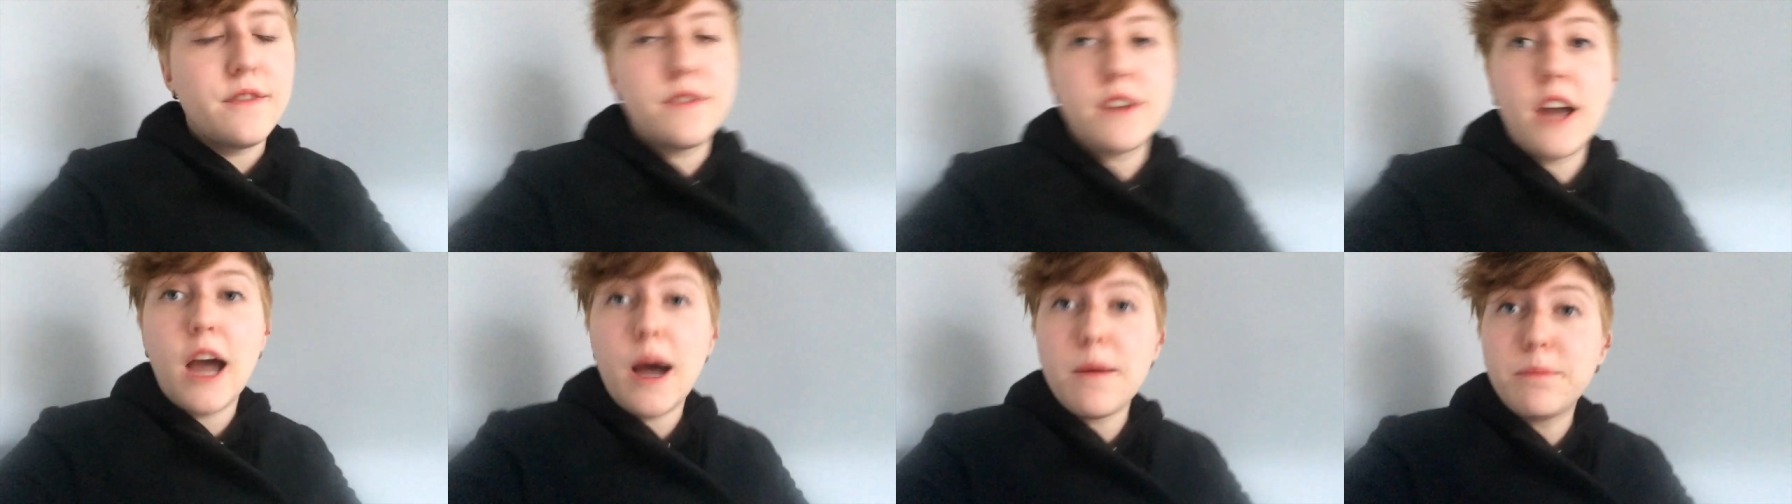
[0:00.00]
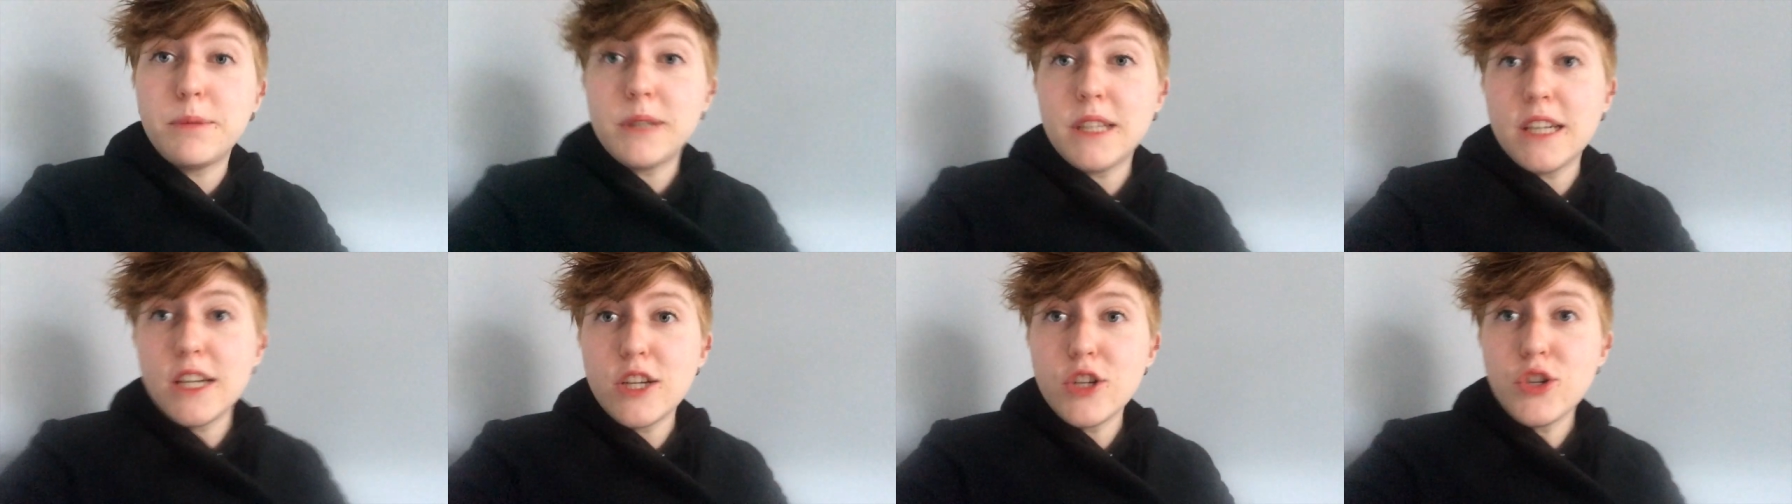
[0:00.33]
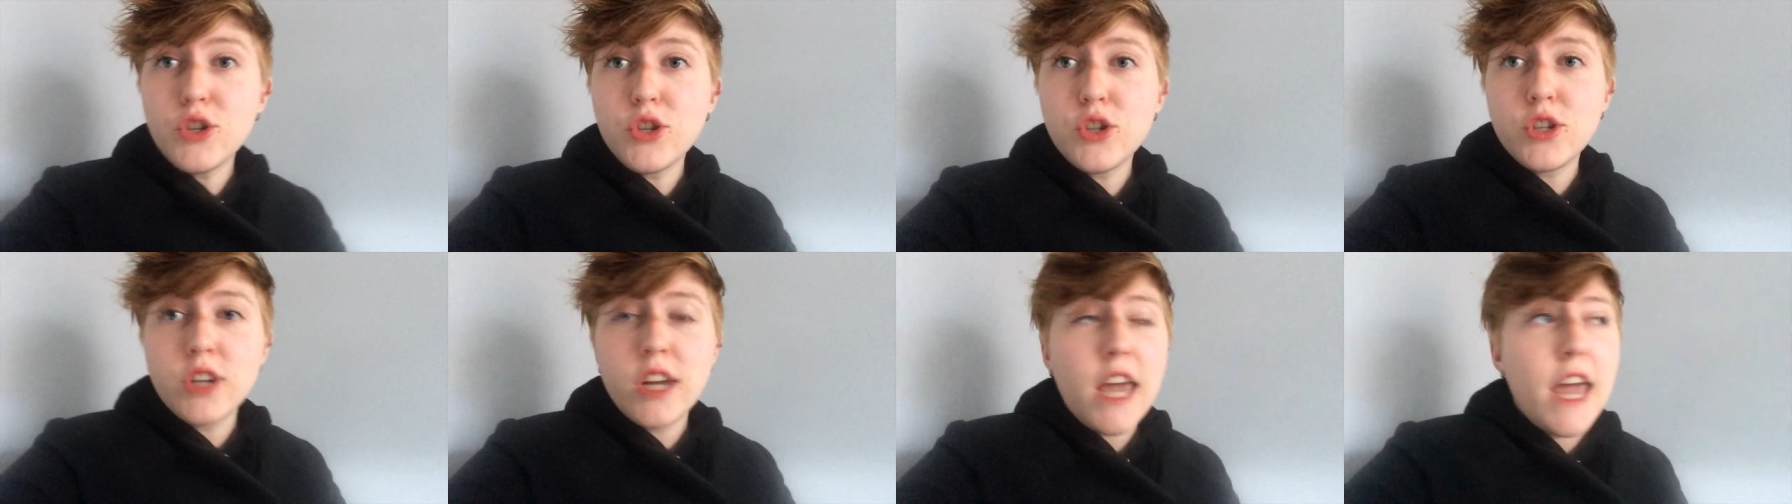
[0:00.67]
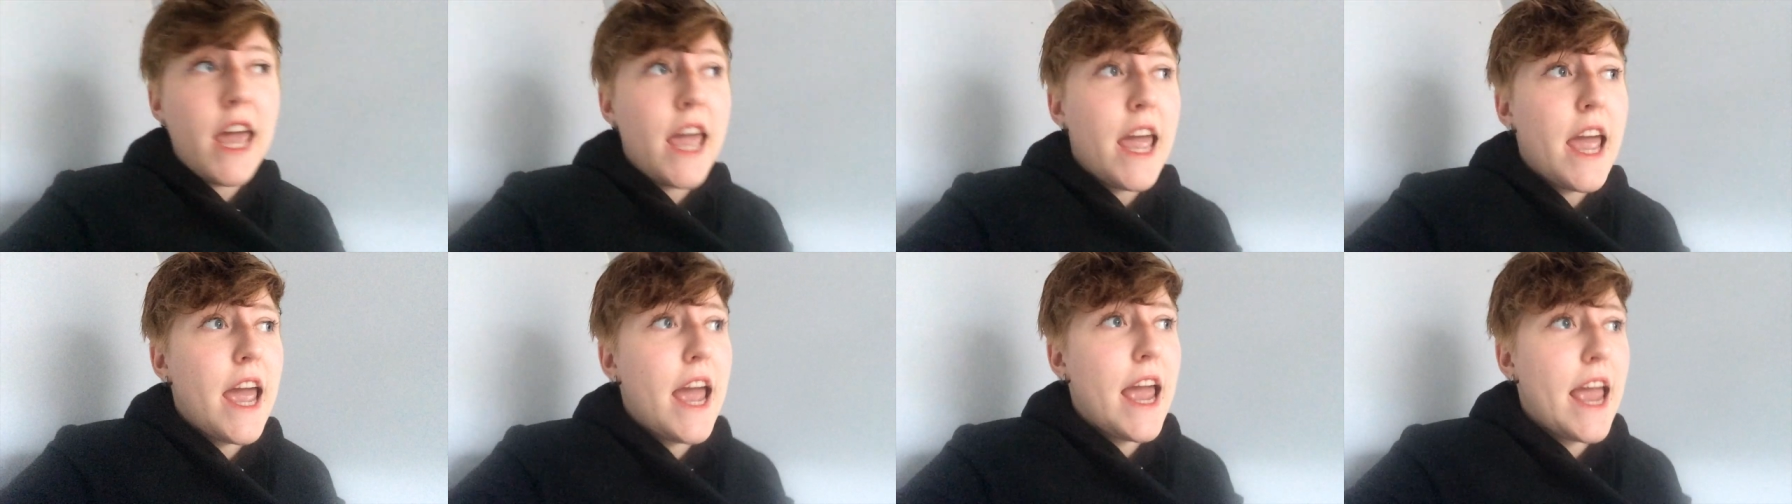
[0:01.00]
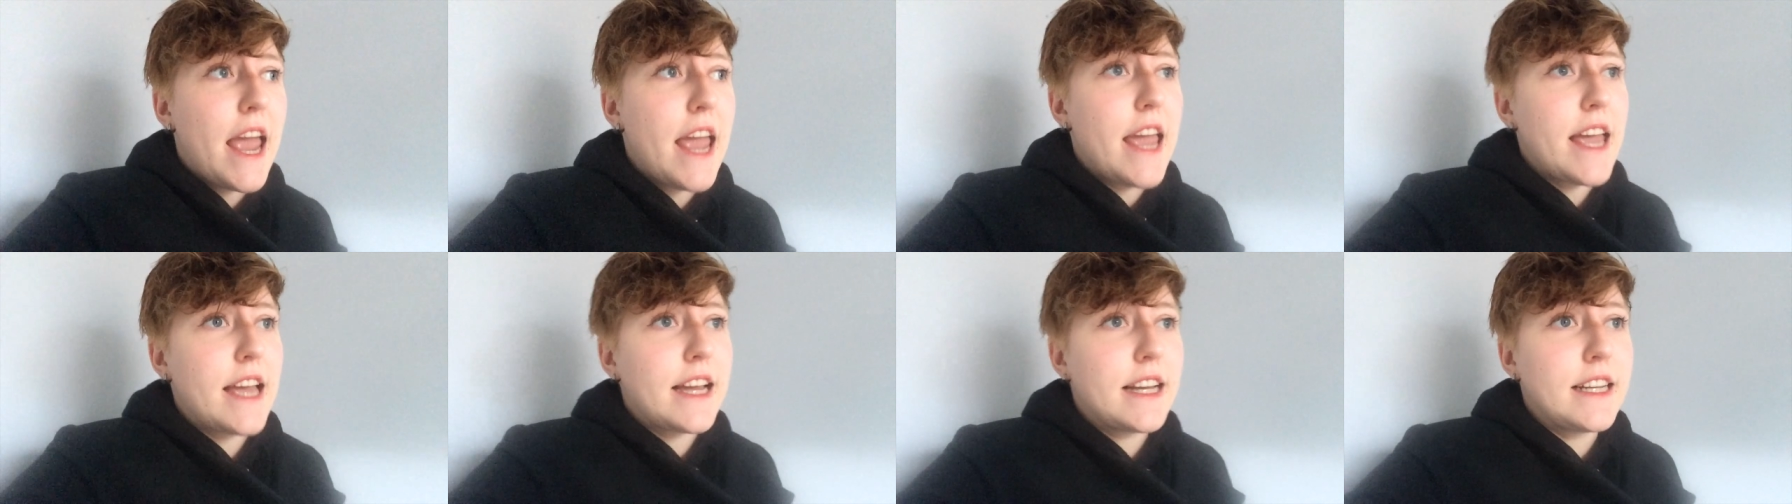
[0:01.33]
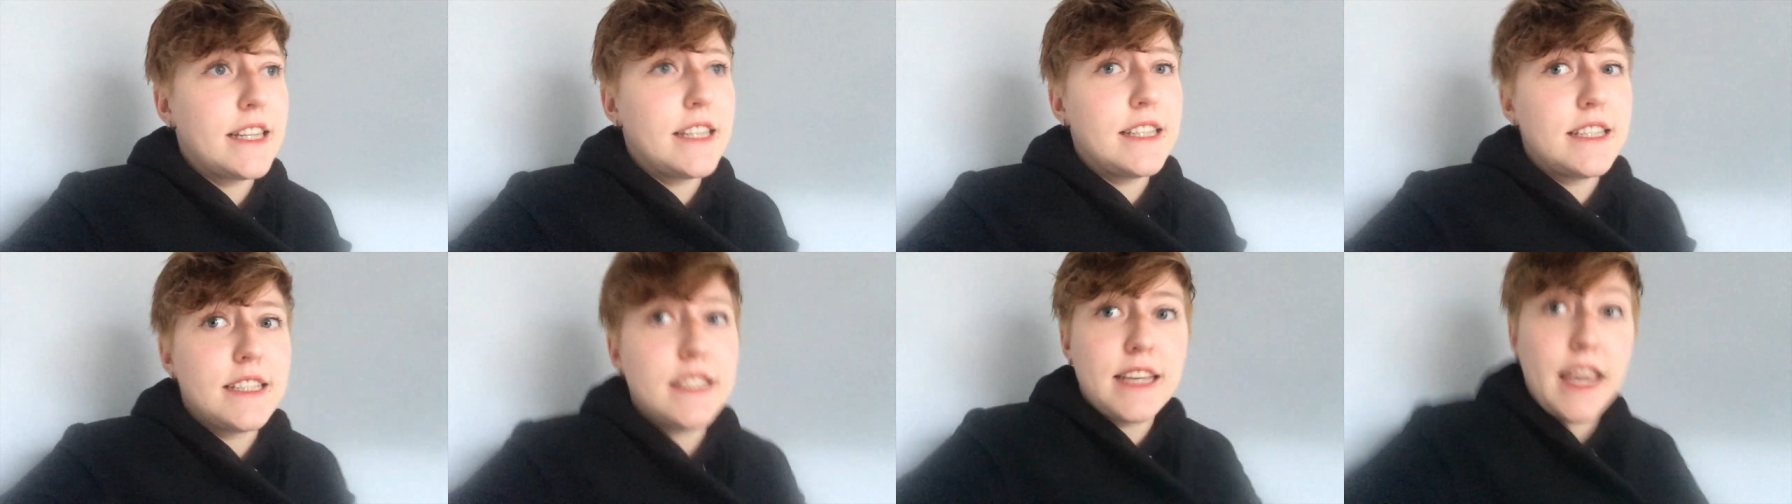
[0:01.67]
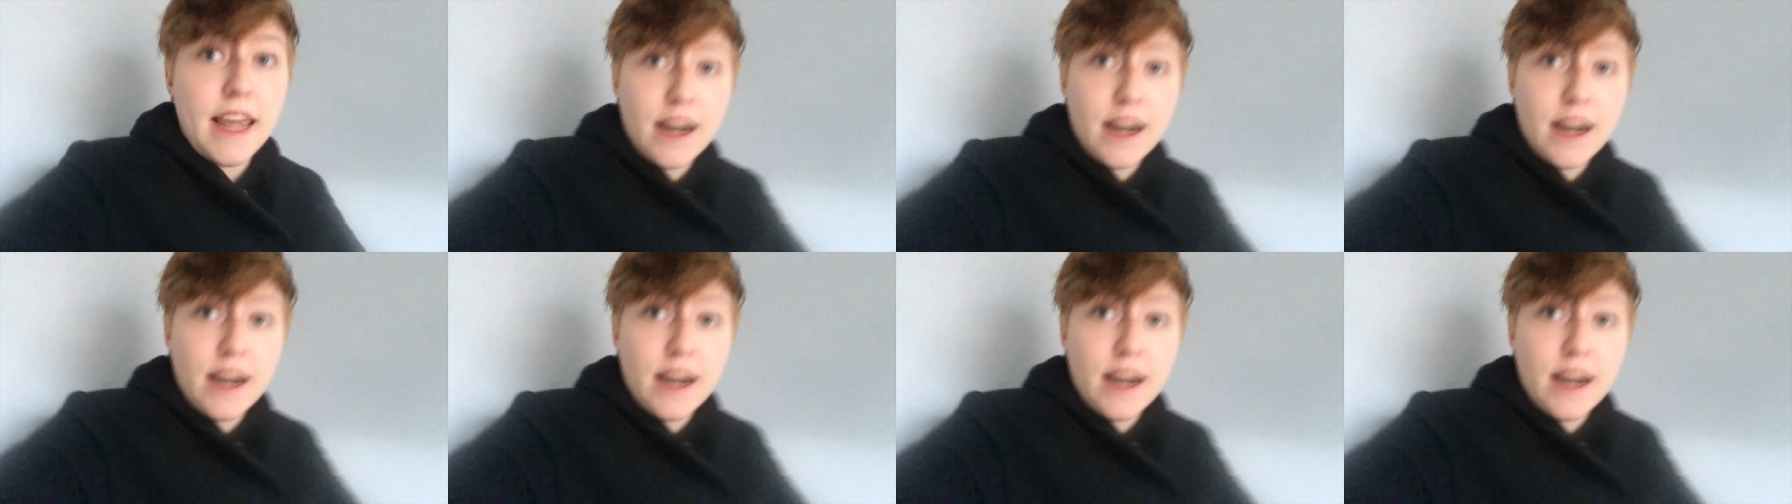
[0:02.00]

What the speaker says: of Couplish and